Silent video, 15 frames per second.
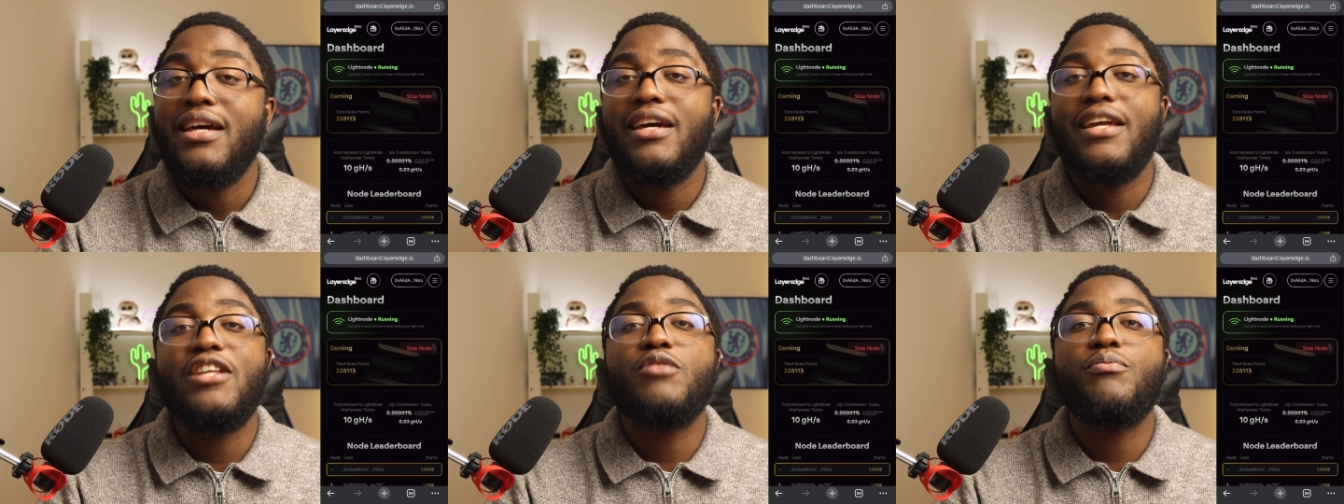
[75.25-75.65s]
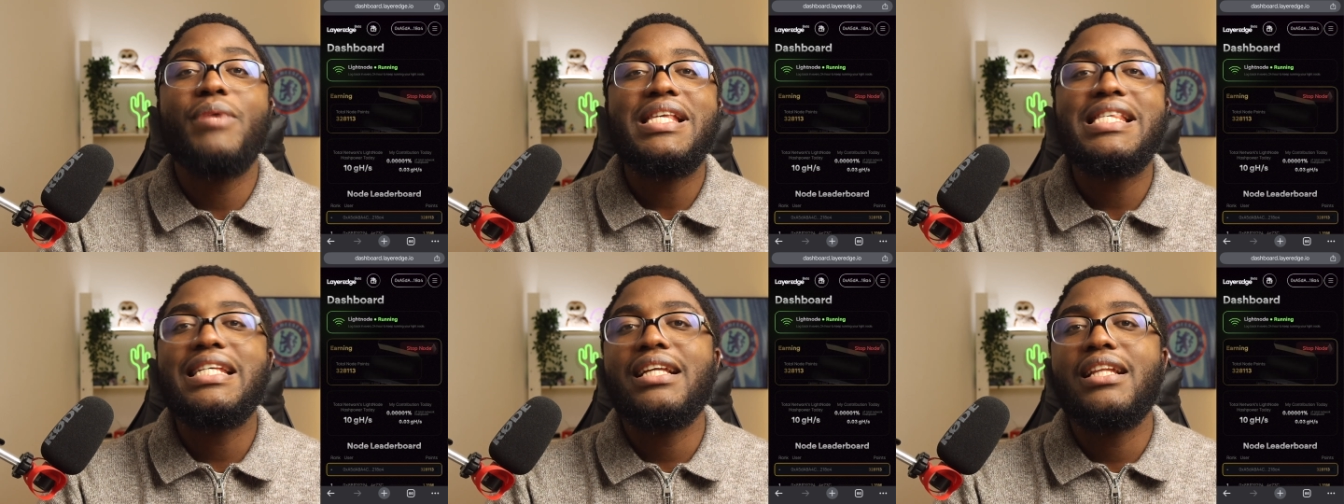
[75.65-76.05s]
It is
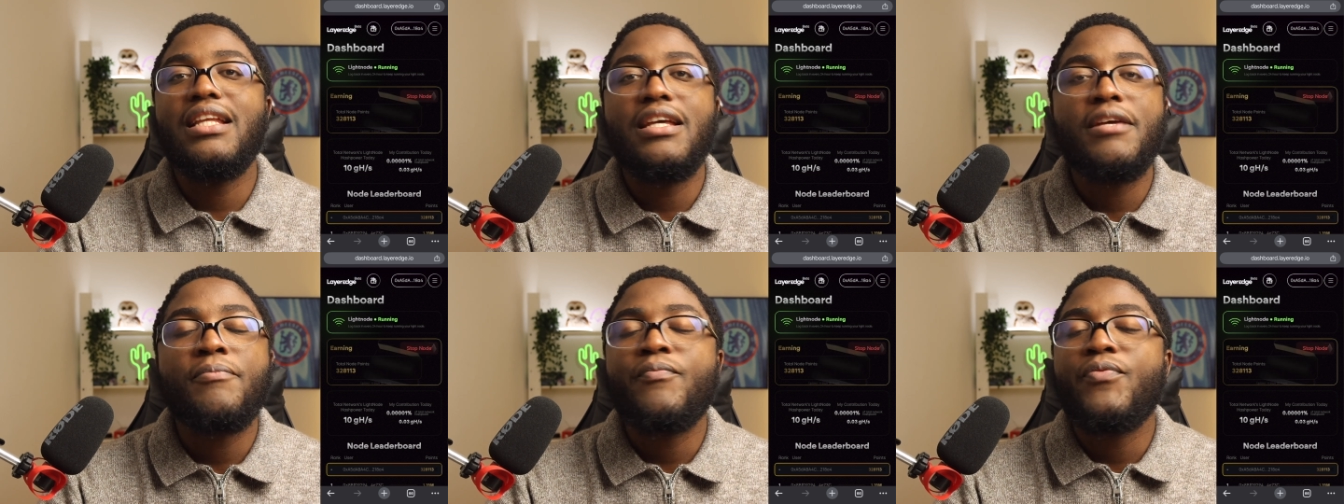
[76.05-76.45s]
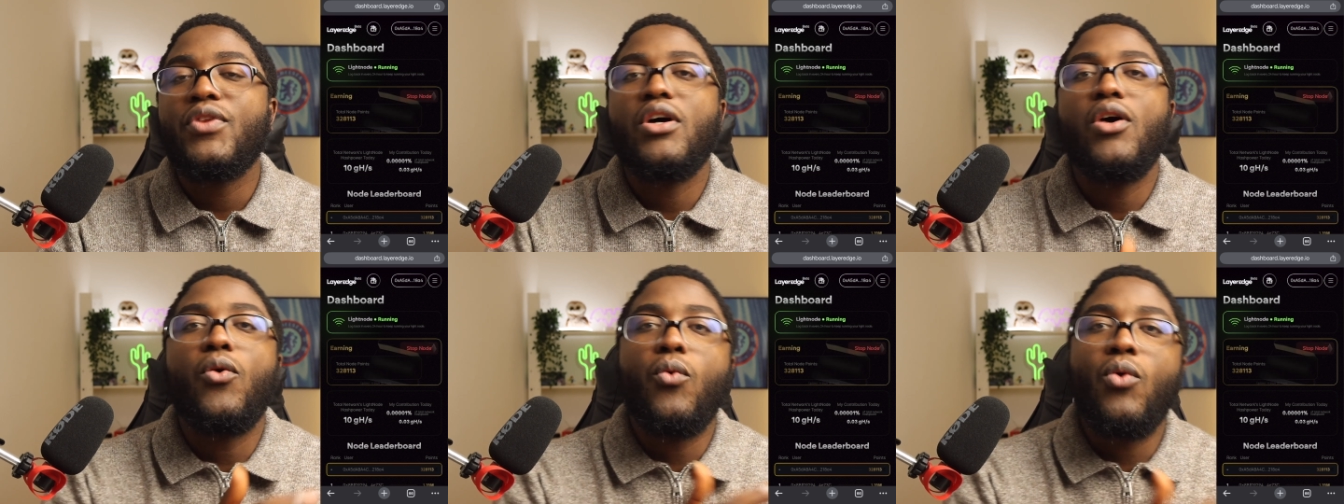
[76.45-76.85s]
basically
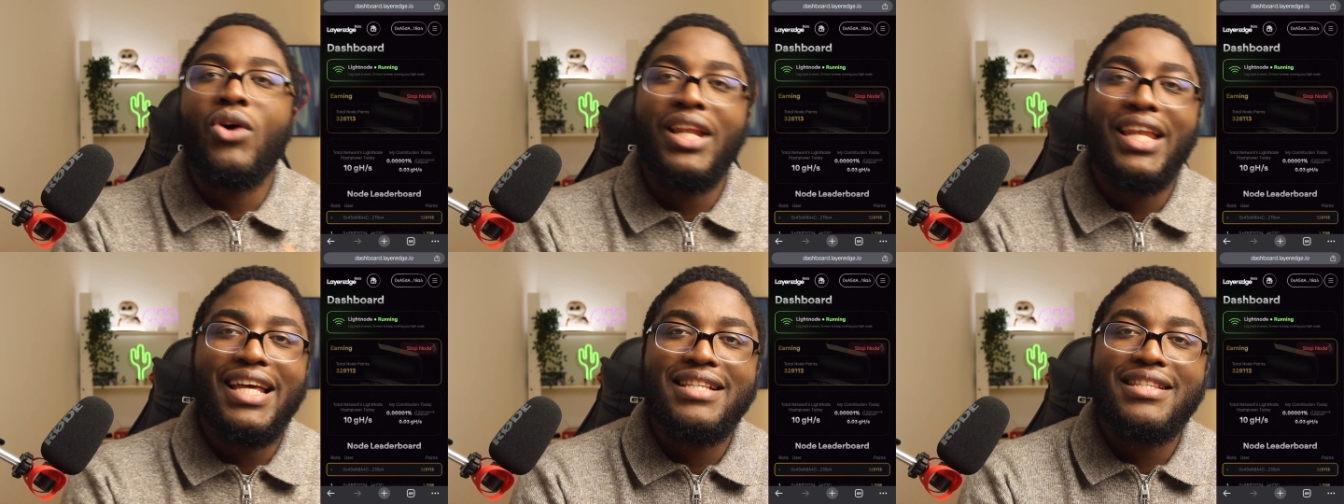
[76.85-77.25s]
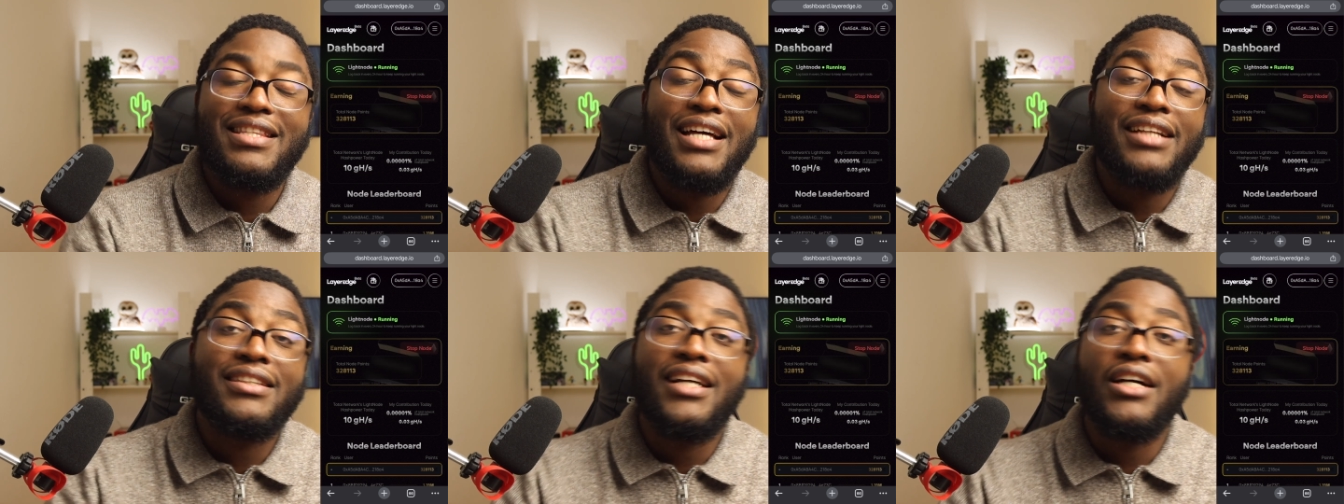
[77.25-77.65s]
a wallet
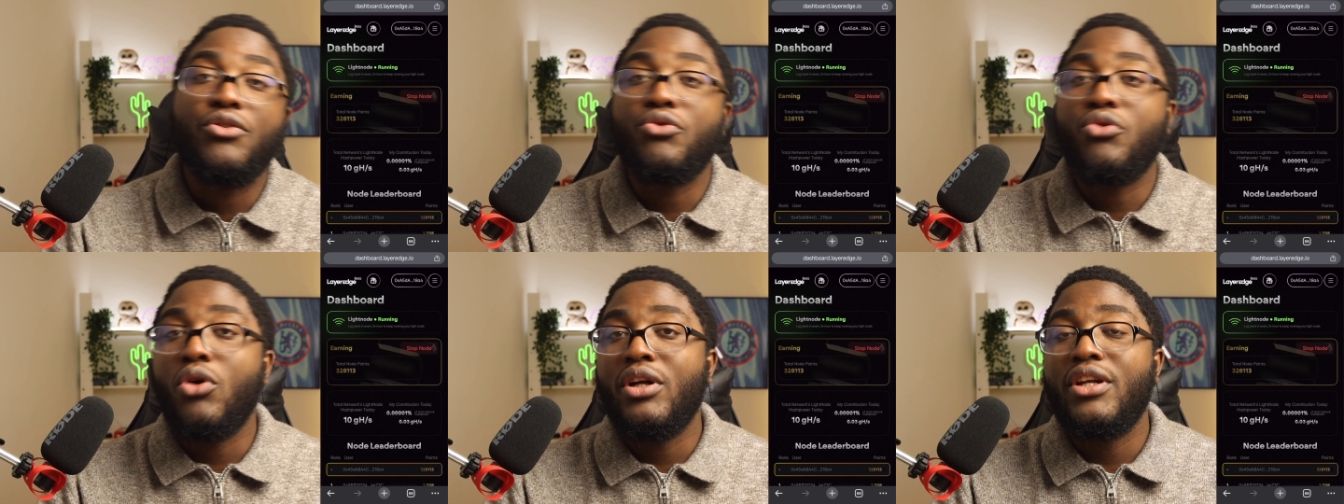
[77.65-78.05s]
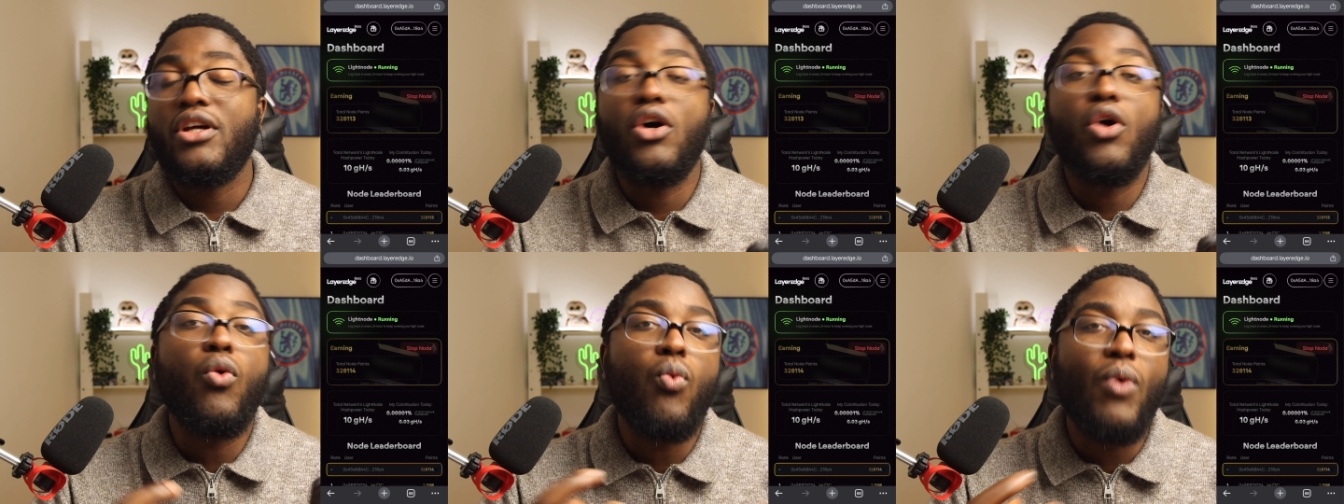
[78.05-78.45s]
that can run
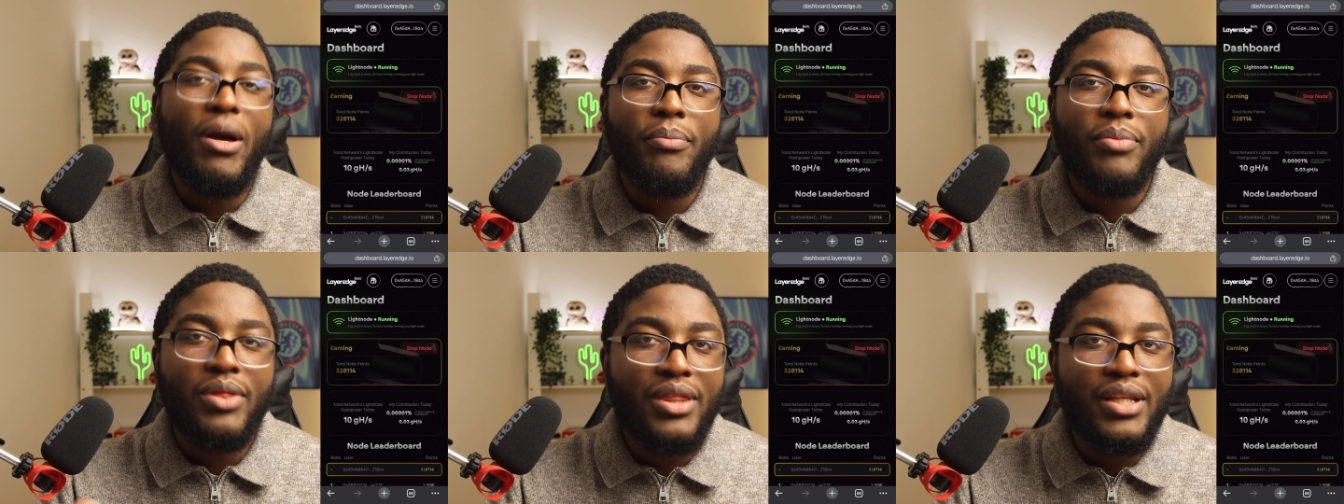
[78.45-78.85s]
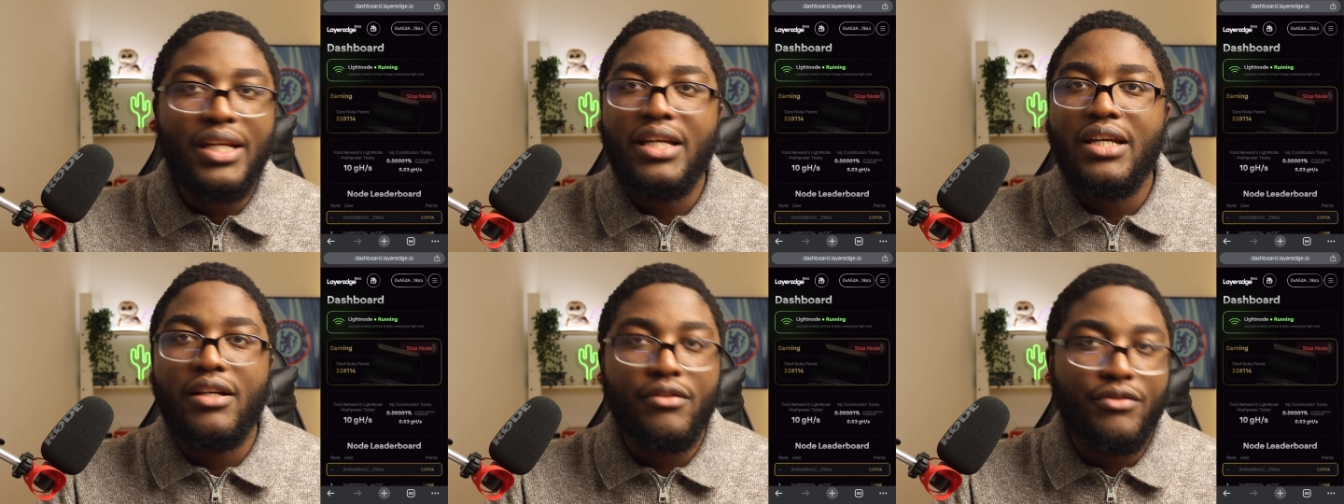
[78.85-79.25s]
a
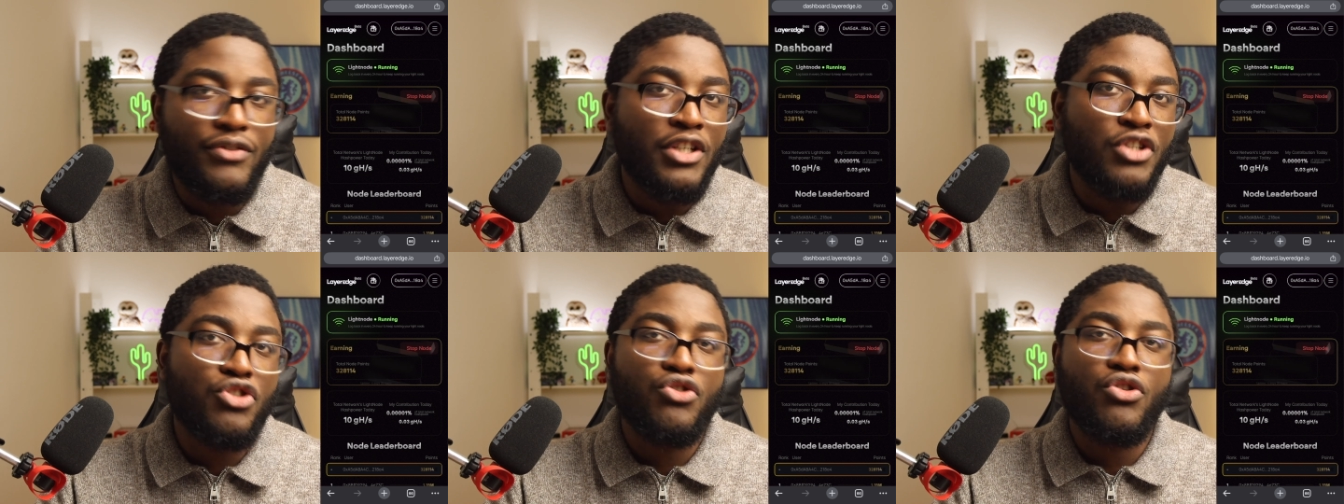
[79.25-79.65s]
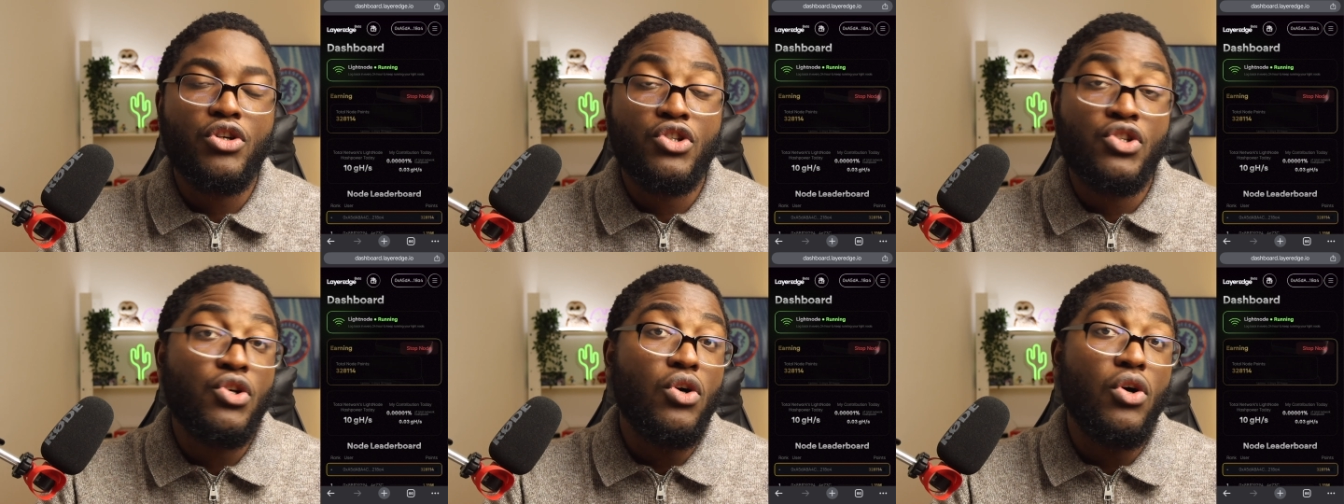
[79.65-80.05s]
Web3
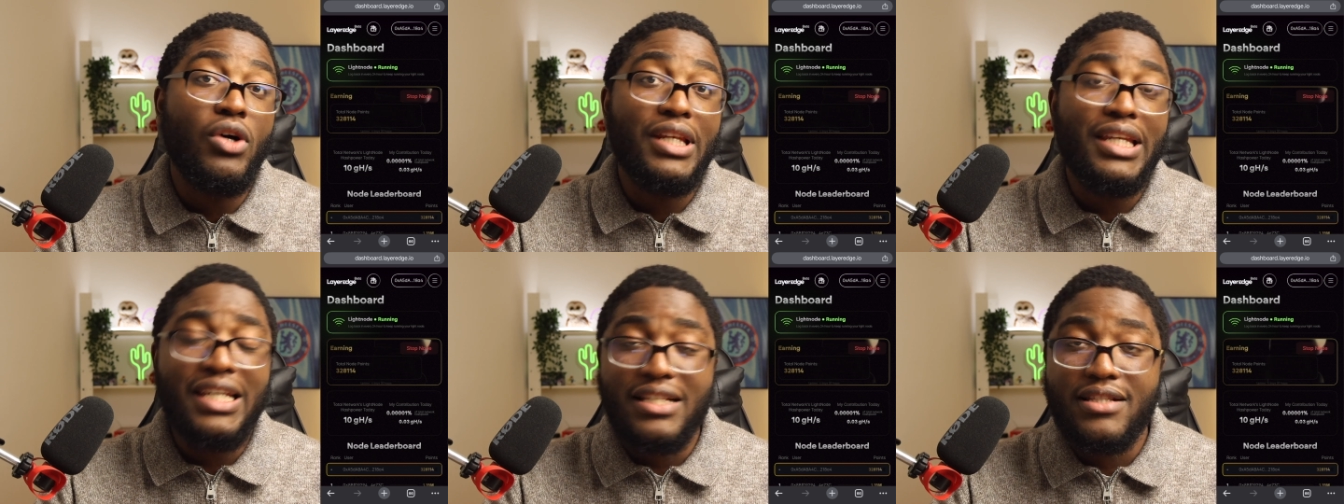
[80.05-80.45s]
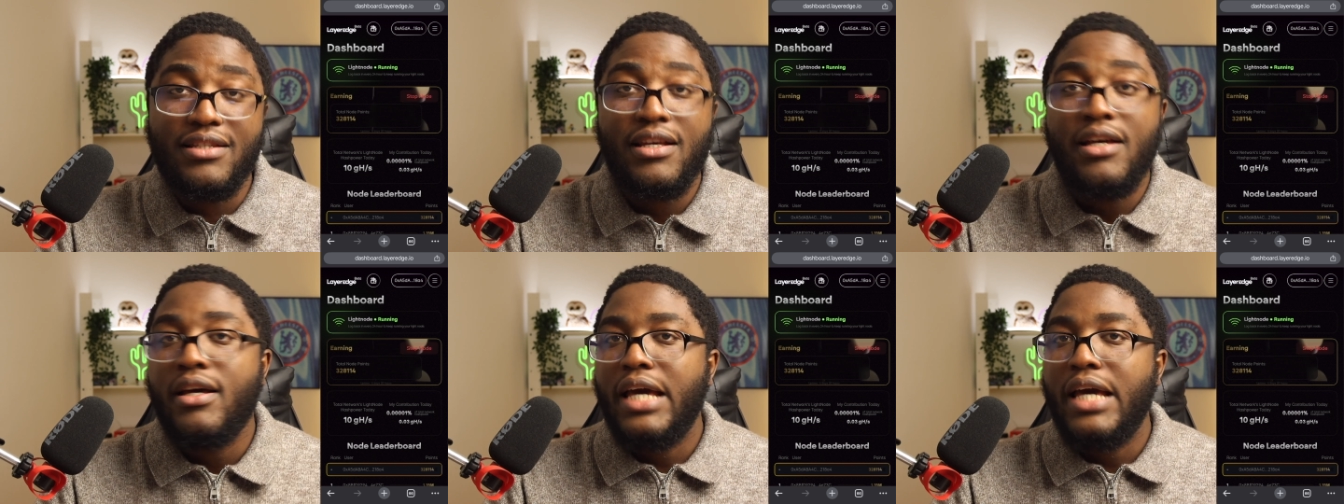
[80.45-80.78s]
infrastructure on it.